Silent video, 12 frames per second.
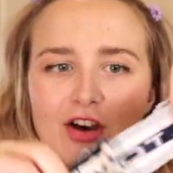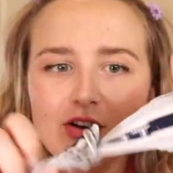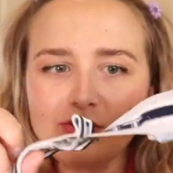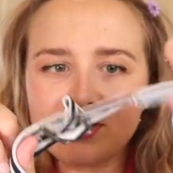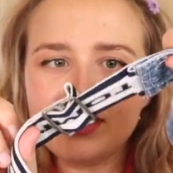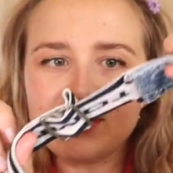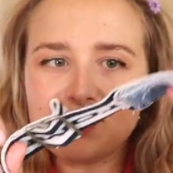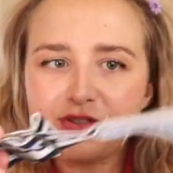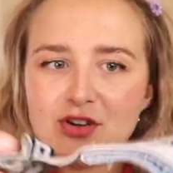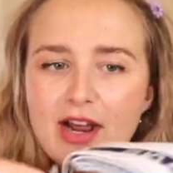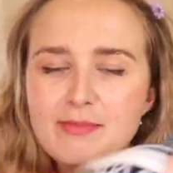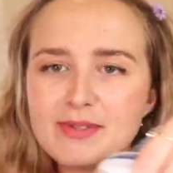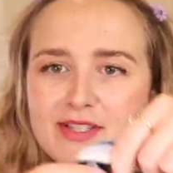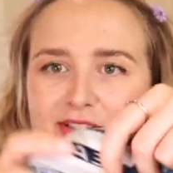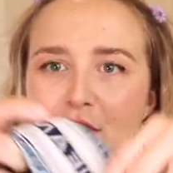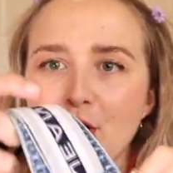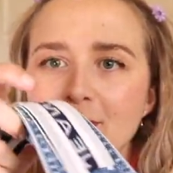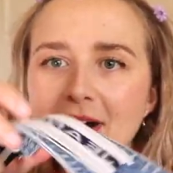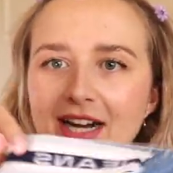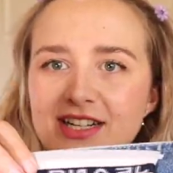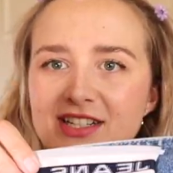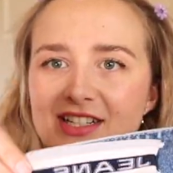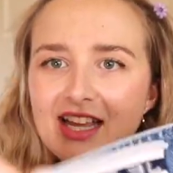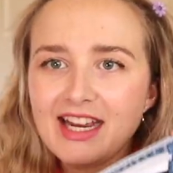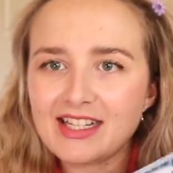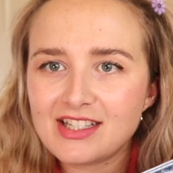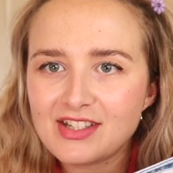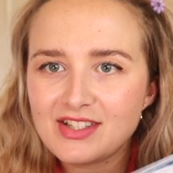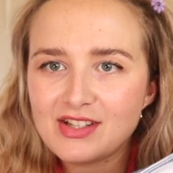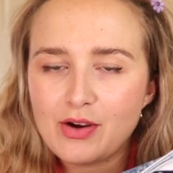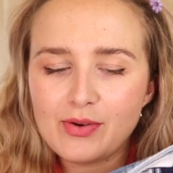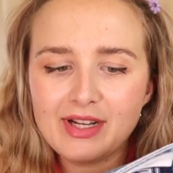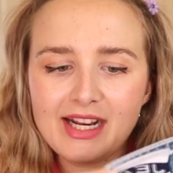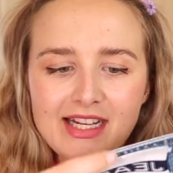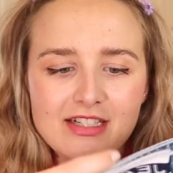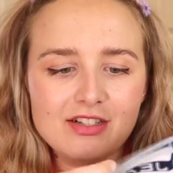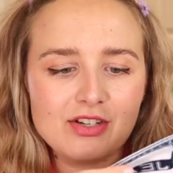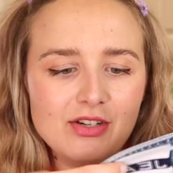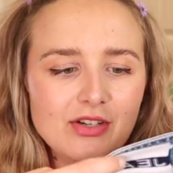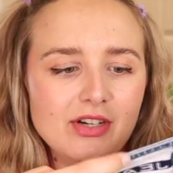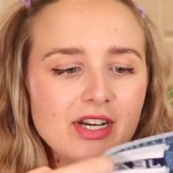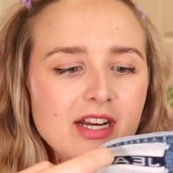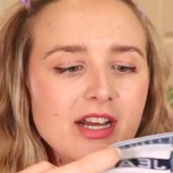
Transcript: alter the straps so much, like just sew it into